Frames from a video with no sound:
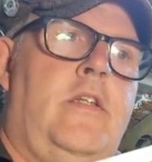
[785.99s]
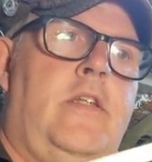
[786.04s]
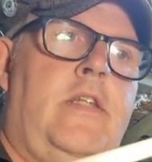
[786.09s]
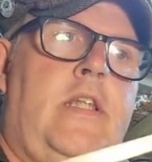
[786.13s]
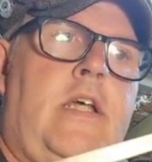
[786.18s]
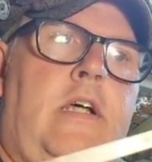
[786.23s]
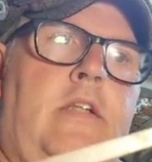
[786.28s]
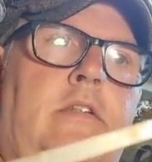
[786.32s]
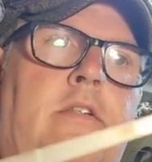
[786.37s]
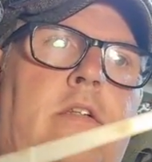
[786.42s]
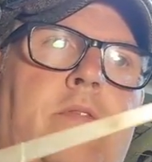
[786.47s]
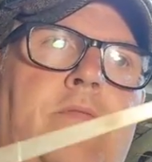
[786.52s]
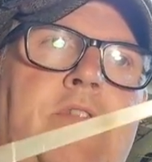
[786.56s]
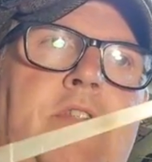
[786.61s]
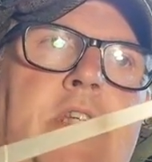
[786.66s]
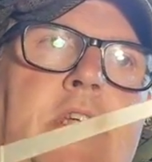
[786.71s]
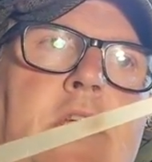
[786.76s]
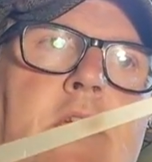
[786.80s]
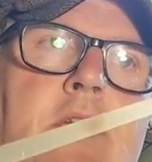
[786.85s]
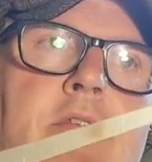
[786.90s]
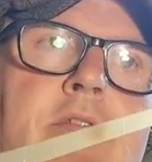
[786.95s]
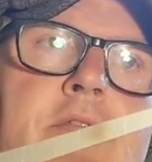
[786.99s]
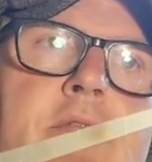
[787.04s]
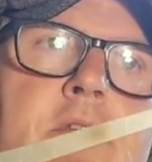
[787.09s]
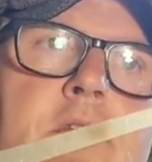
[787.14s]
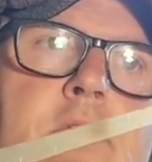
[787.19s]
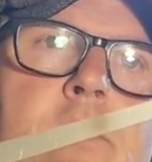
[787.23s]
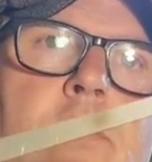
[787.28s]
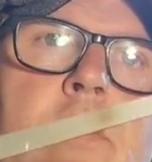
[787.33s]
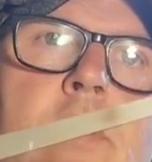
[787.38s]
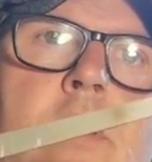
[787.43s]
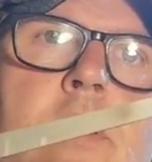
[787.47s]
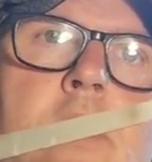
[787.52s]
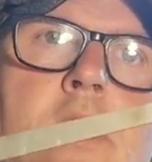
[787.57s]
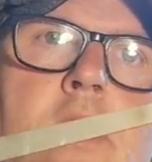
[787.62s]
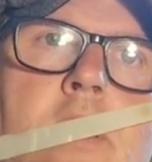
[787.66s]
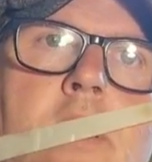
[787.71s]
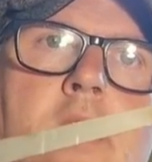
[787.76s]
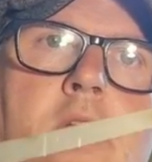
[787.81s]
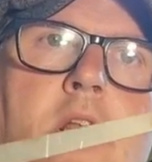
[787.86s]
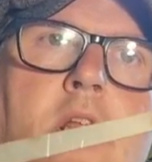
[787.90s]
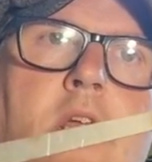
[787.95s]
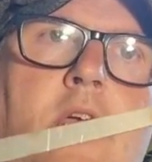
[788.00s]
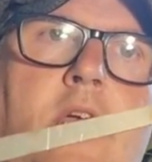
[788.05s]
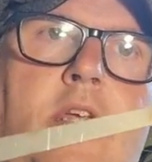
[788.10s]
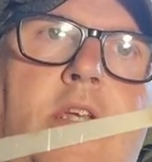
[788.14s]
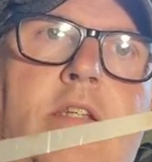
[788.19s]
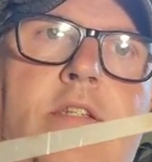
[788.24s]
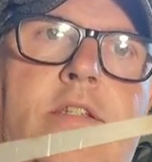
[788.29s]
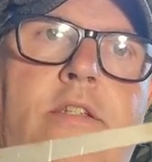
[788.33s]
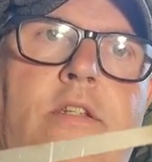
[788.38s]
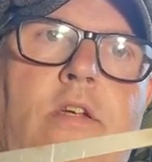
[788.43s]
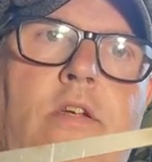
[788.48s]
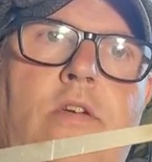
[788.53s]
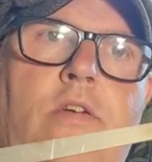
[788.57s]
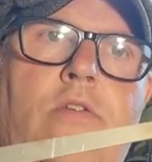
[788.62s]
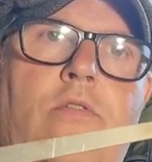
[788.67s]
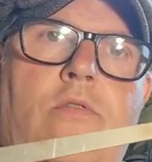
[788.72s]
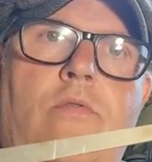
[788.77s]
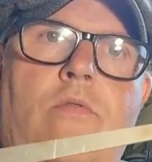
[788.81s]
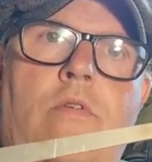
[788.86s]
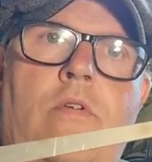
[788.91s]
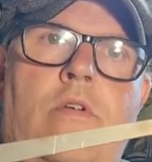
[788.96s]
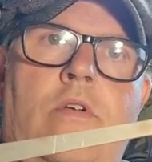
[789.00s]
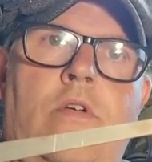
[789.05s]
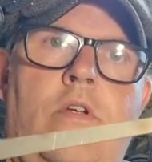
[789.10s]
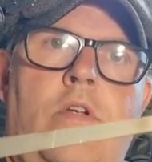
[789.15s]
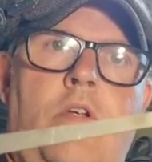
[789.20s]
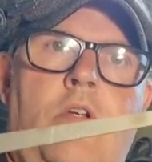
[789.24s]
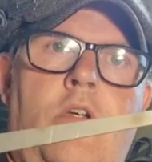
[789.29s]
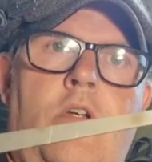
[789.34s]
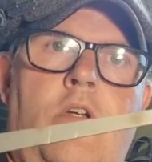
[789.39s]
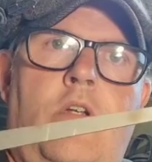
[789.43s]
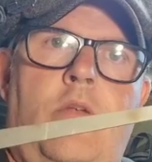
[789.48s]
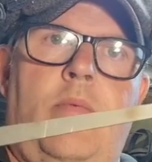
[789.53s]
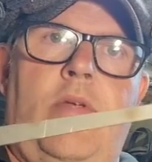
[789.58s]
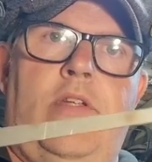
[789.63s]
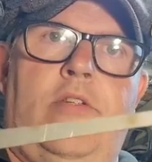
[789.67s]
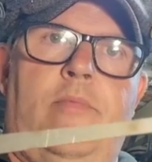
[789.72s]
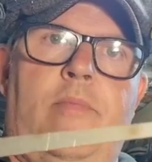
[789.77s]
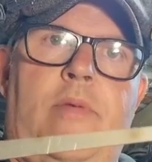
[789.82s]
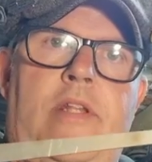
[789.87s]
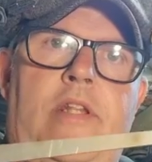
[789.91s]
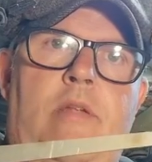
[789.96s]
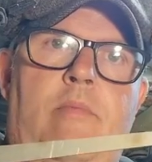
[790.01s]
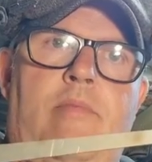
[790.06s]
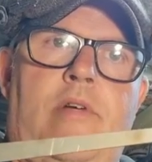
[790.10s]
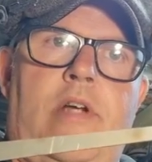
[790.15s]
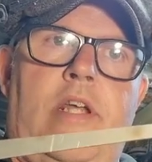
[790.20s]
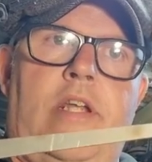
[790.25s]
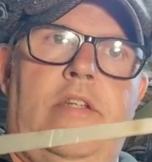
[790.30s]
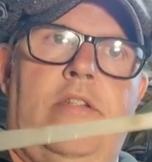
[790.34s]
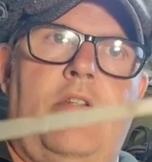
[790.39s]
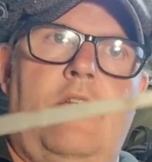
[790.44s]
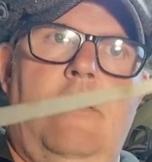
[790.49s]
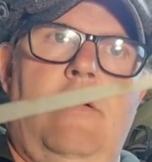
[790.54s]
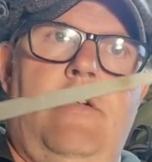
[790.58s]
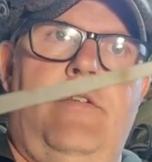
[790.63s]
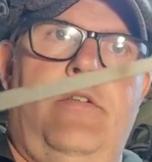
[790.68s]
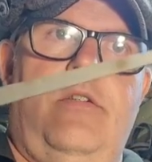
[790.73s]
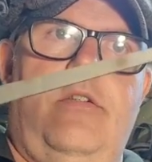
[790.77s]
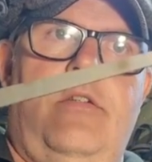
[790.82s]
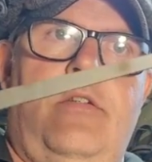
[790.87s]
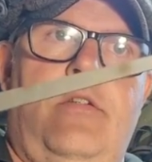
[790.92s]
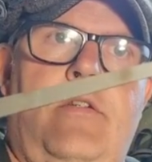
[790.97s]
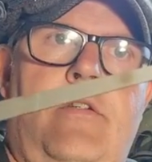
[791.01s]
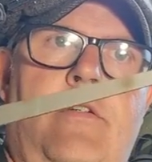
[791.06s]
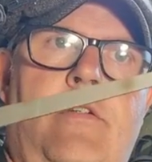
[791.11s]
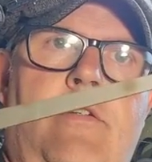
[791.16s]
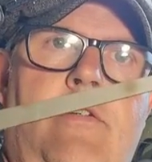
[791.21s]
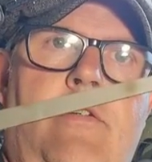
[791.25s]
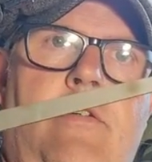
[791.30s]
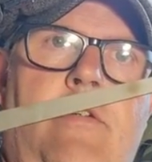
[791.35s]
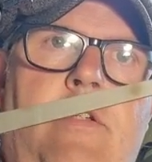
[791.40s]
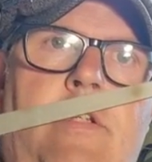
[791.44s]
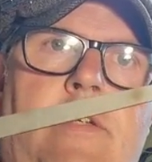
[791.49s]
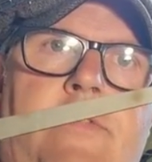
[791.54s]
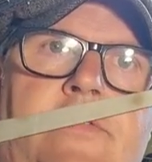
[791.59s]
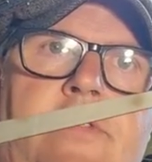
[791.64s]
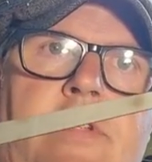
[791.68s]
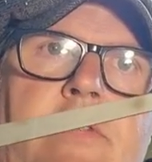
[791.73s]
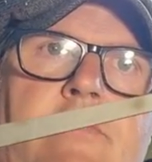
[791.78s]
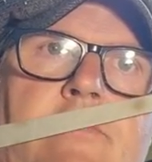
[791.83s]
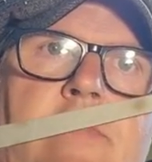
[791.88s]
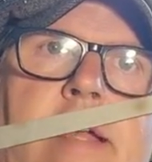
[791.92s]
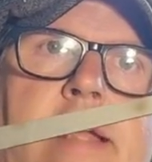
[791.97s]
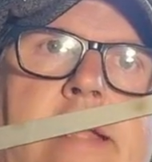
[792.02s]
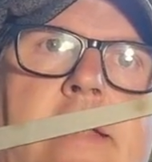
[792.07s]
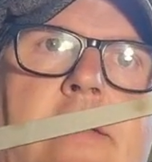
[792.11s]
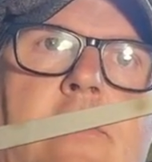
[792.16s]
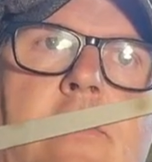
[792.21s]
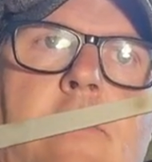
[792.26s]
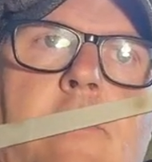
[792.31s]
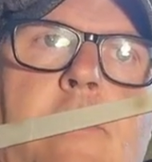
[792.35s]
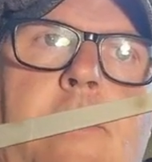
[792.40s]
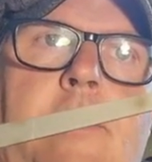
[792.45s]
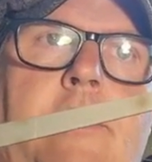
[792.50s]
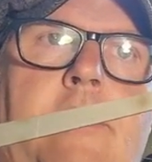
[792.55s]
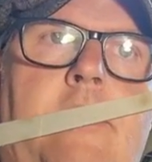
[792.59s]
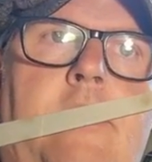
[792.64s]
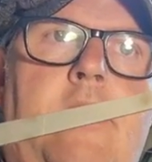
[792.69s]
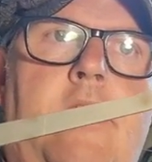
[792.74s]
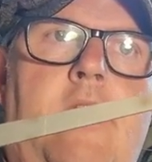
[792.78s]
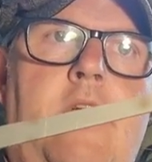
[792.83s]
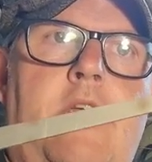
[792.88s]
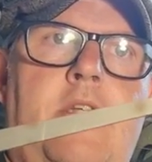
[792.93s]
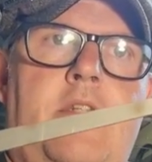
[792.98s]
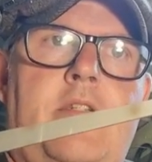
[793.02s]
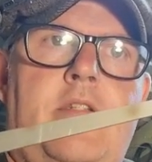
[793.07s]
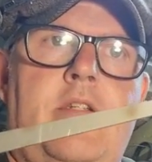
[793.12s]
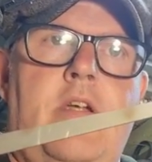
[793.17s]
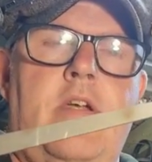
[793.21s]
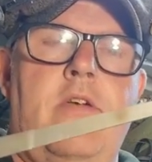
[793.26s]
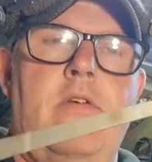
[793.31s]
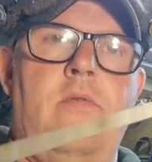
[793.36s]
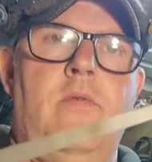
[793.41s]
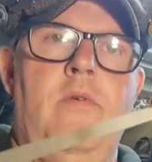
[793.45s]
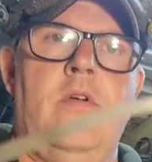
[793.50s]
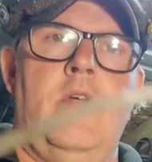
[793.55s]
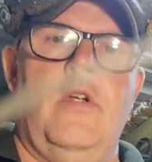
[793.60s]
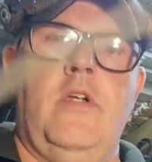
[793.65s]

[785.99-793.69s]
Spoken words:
That will obviously go through like so. You'll be able to pin the brakes on or lift it and rack it up like so.